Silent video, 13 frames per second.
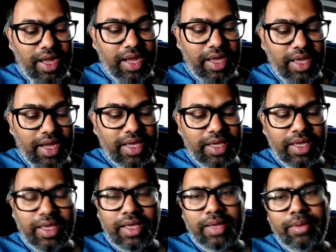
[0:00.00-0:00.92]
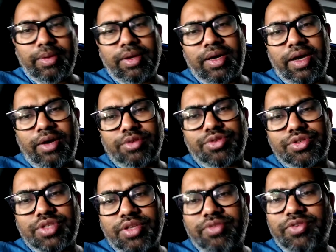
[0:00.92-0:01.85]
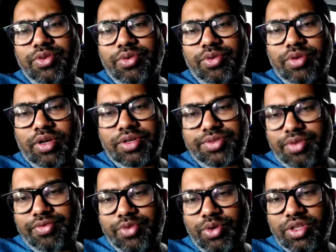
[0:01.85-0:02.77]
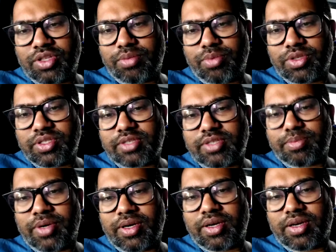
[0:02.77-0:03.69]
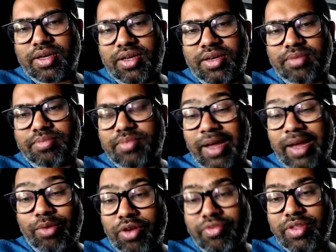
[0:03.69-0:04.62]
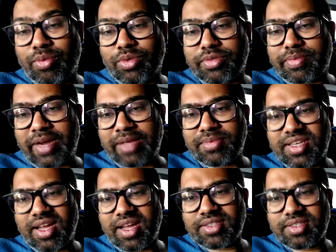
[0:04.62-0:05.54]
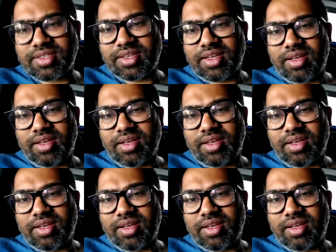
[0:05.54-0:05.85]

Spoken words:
I also saw a few other projects, but and one of them was Prime Stars.